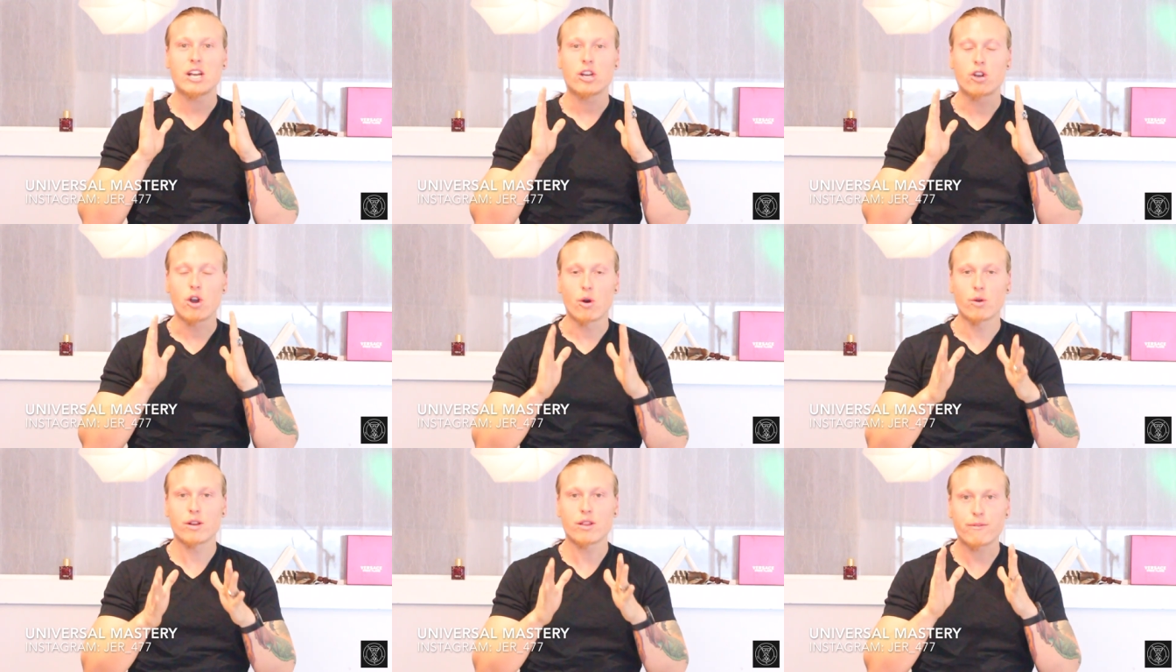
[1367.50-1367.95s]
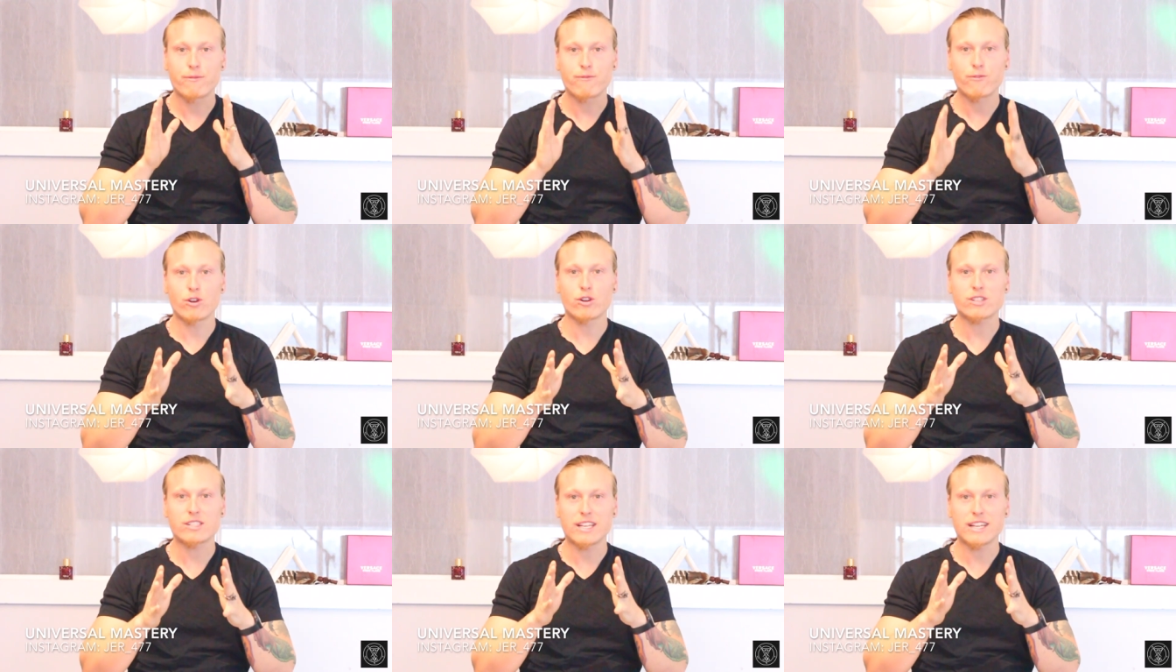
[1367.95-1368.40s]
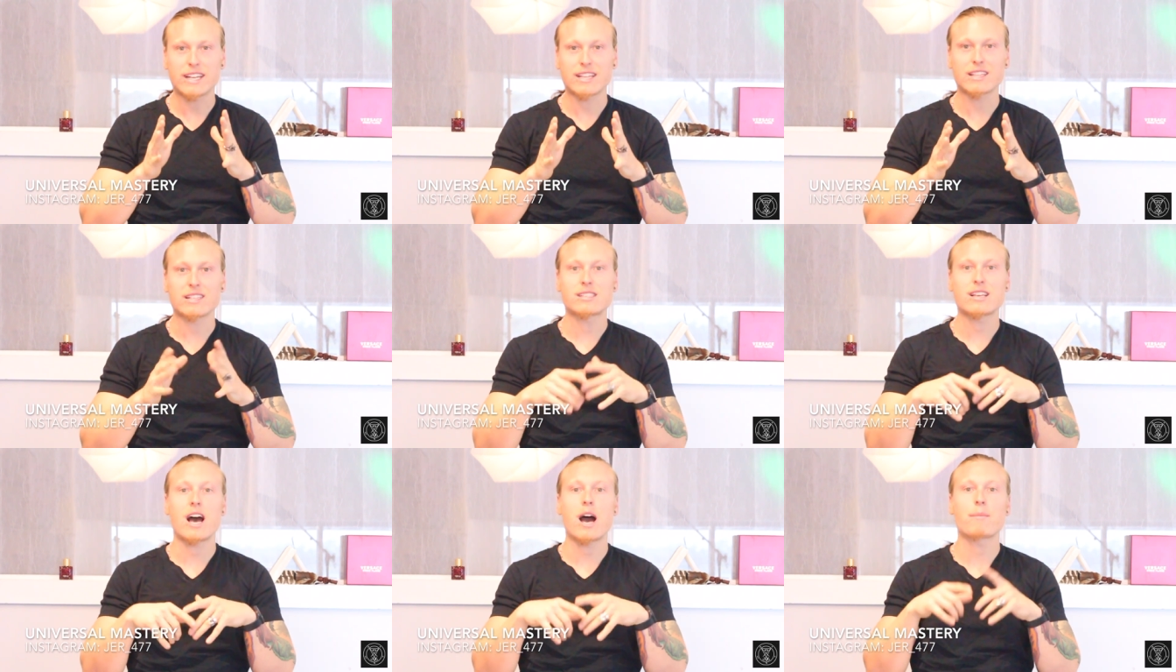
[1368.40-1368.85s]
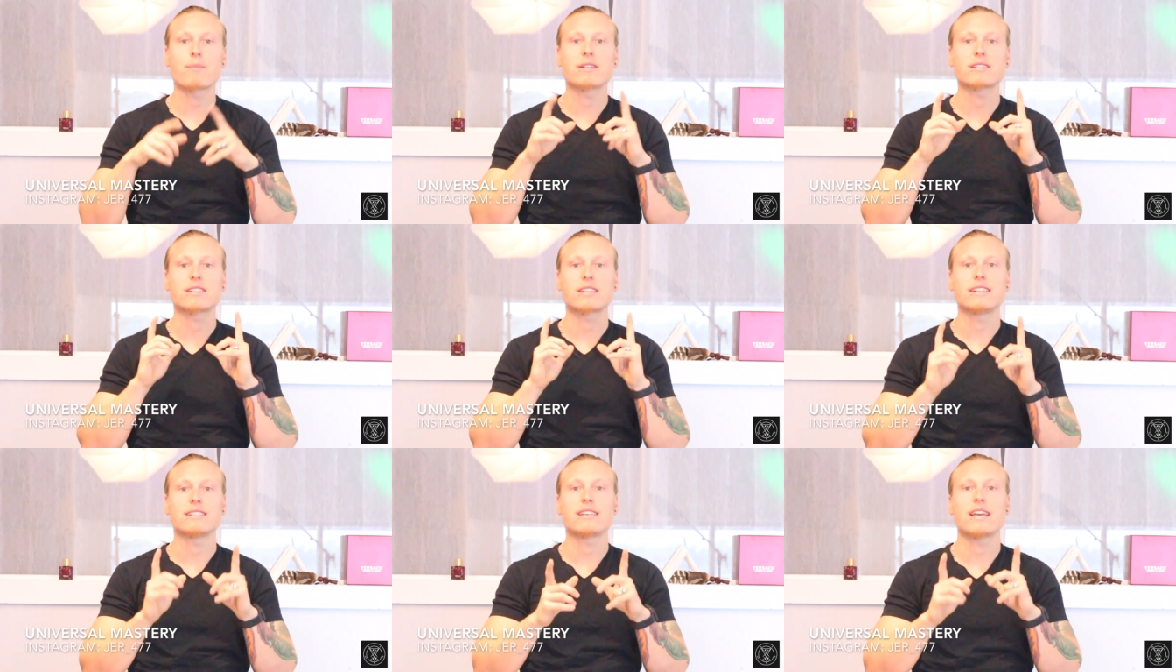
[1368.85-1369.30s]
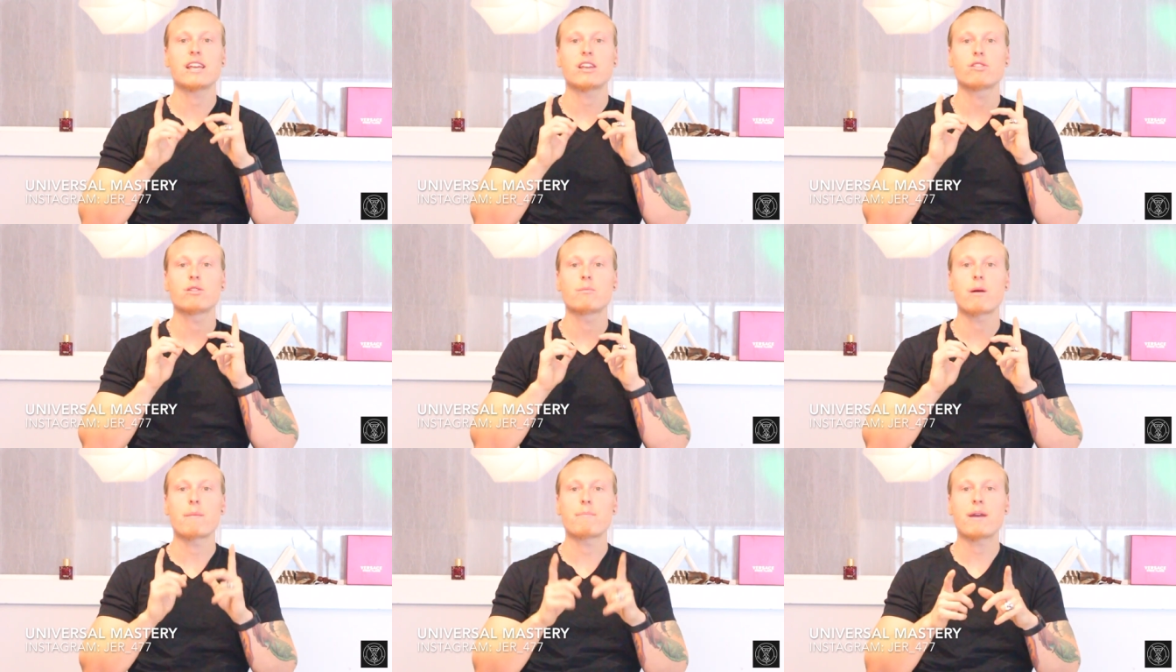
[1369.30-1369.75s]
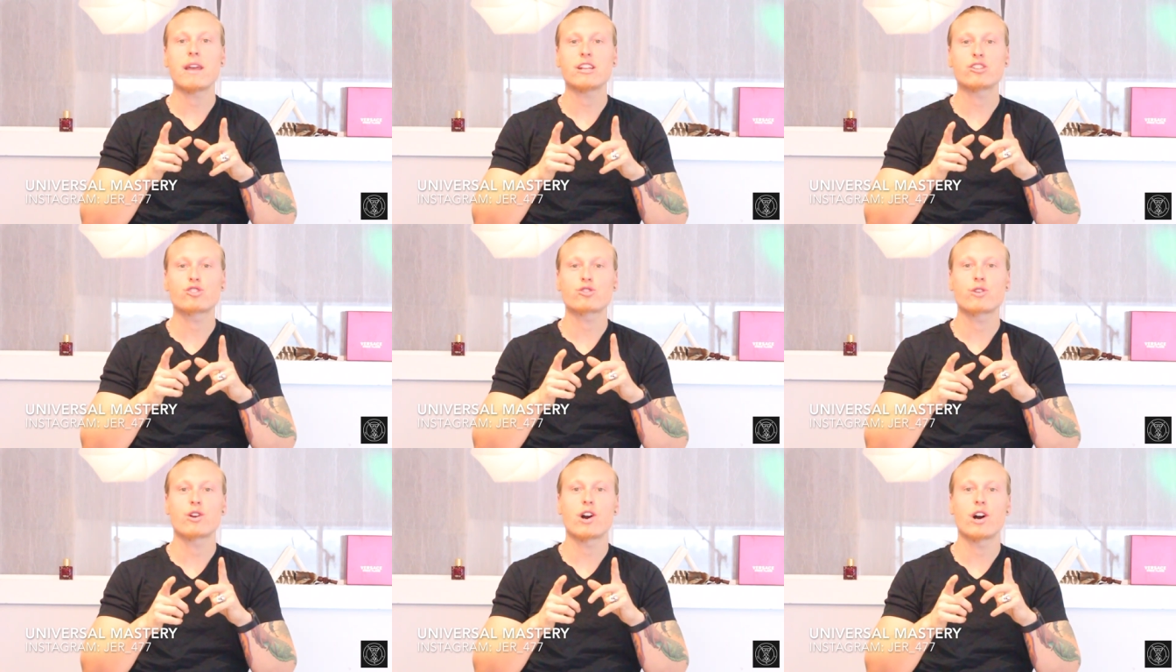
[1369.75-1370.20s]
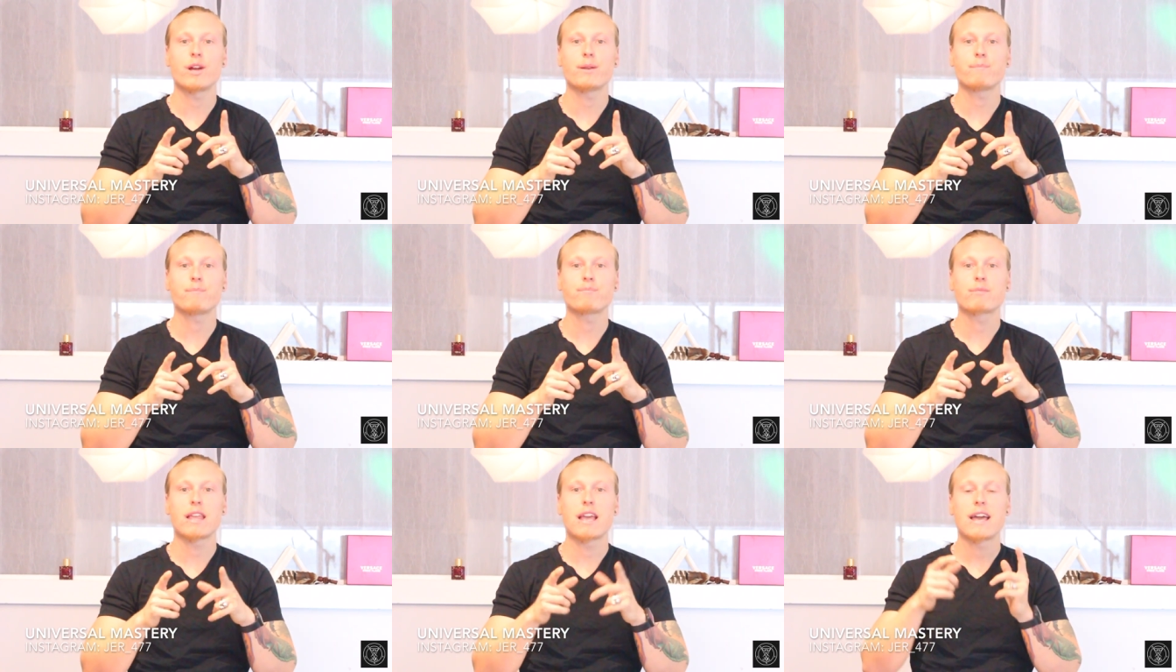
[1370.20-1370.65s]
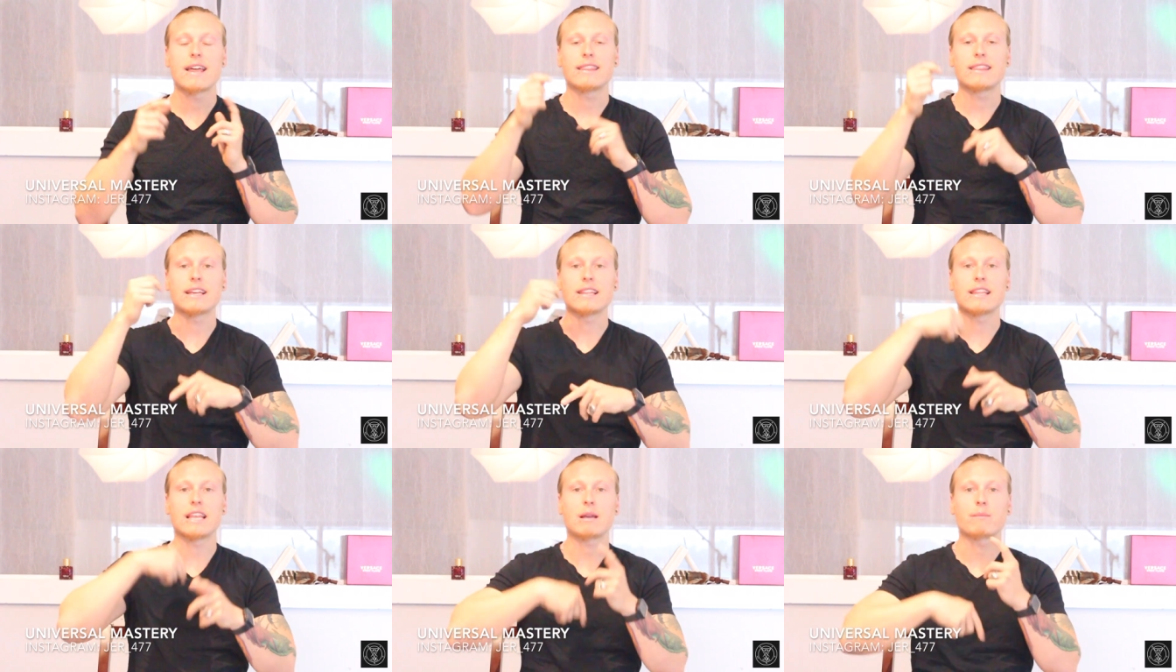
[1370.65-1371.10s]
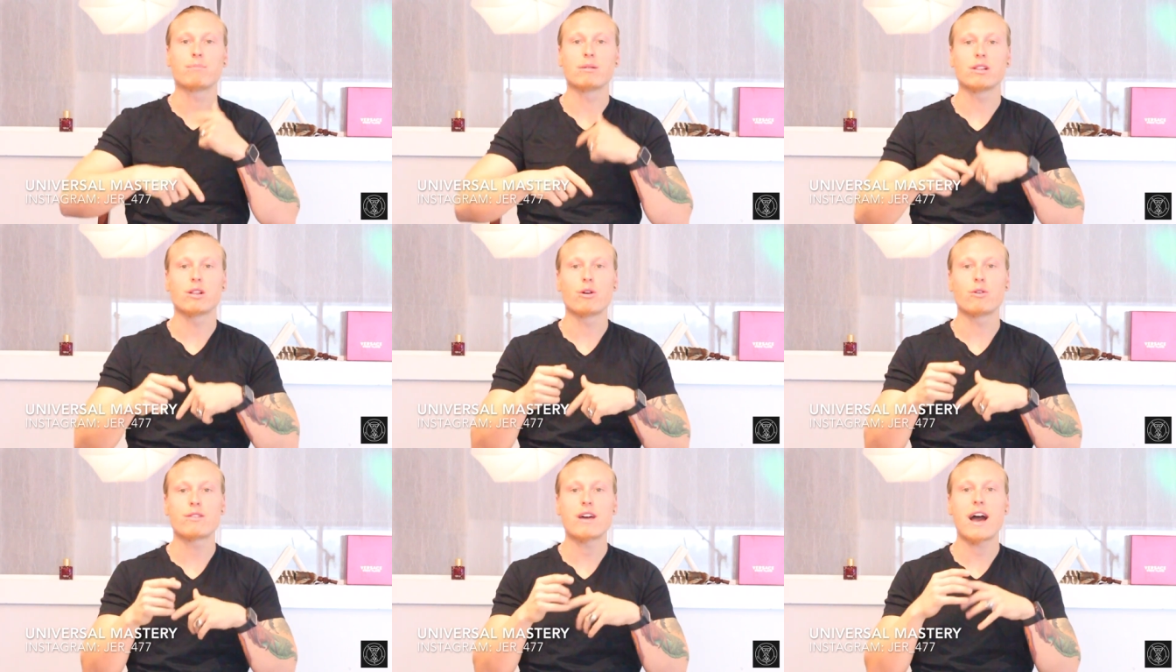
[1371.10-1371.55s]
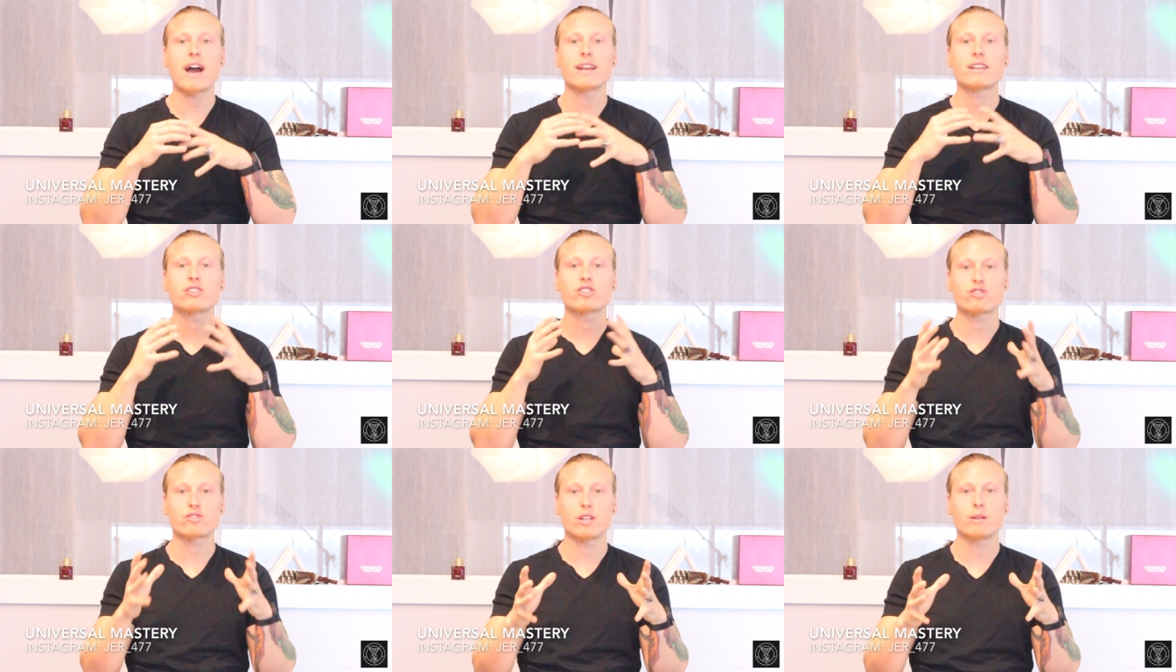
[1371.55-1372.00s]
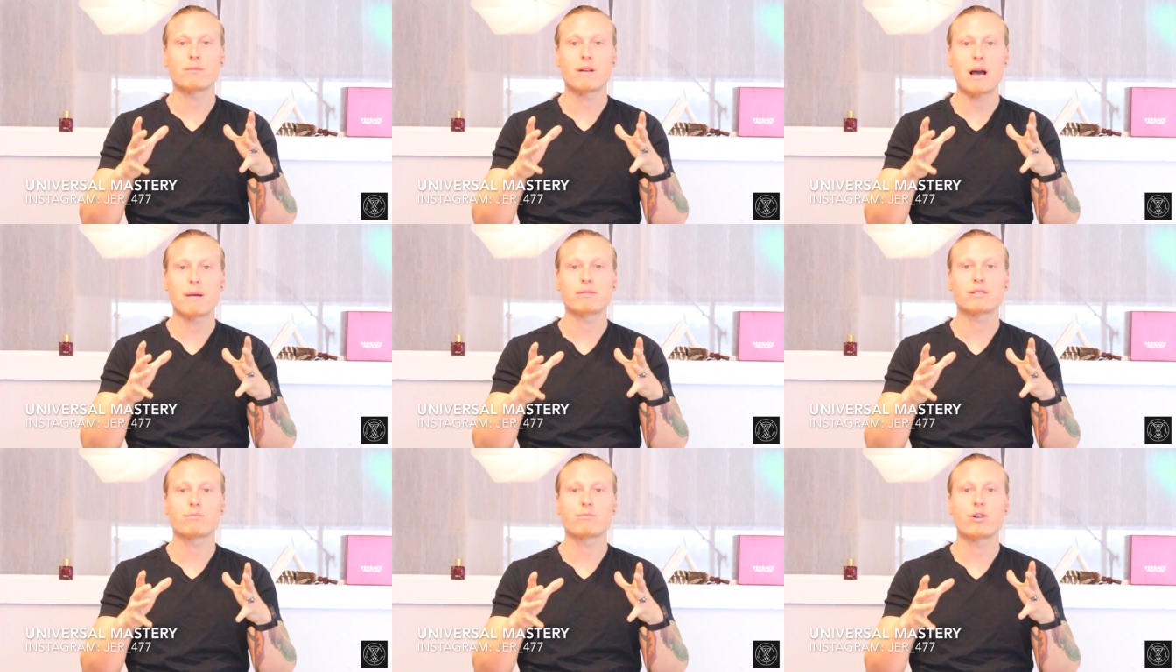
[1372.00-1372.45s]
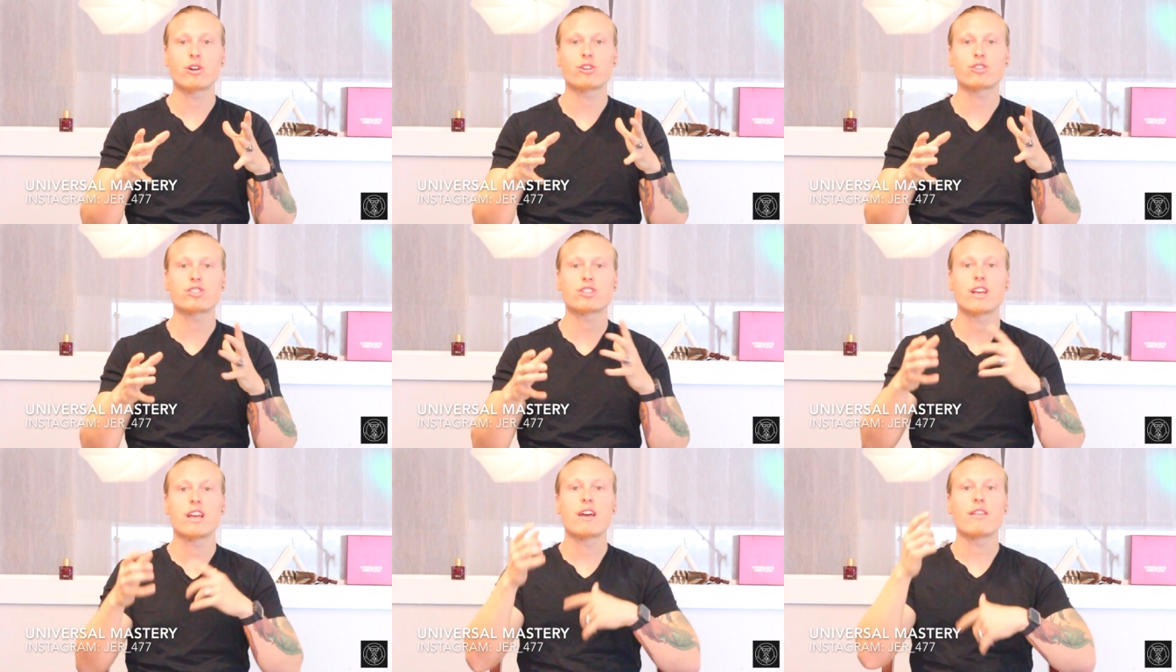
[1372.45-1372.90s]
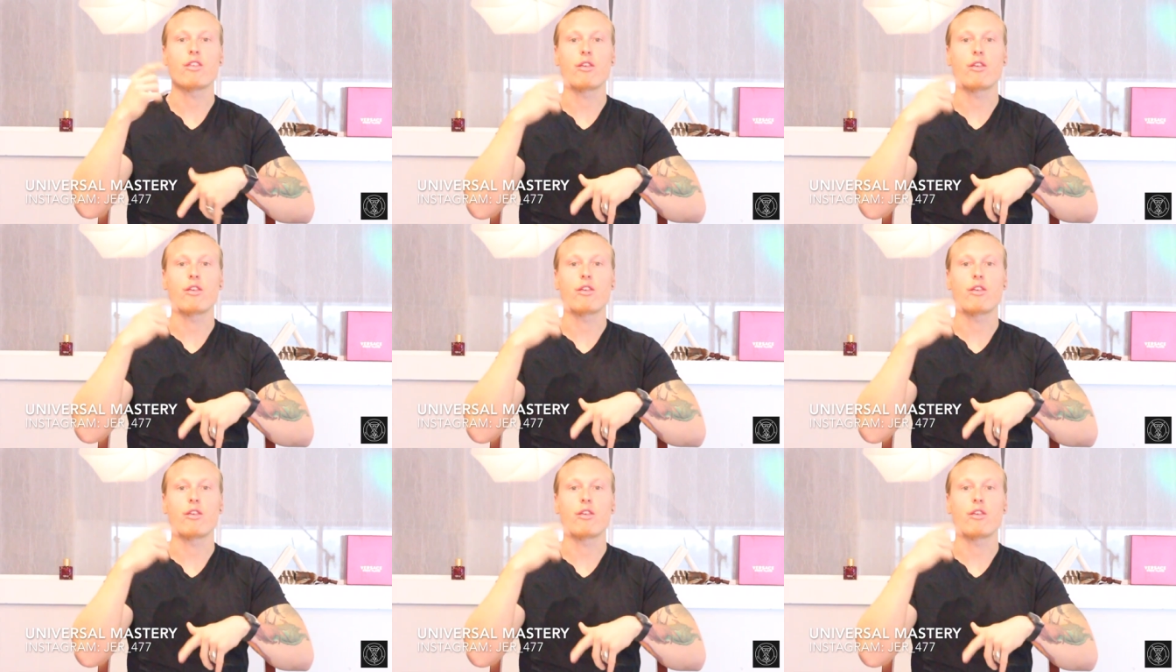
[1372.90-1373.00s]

go to the first link at the top. That's going to take you to my Patreon. The link below that, Streamlabs merch.